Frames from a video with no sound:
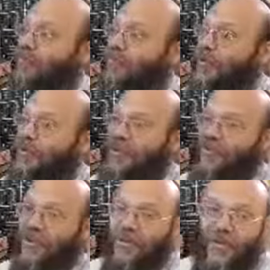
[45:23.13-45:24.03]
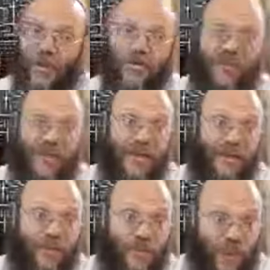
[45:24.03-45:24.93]
permission of the
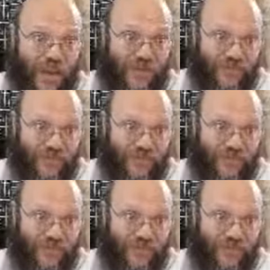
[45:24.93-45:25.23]
wife.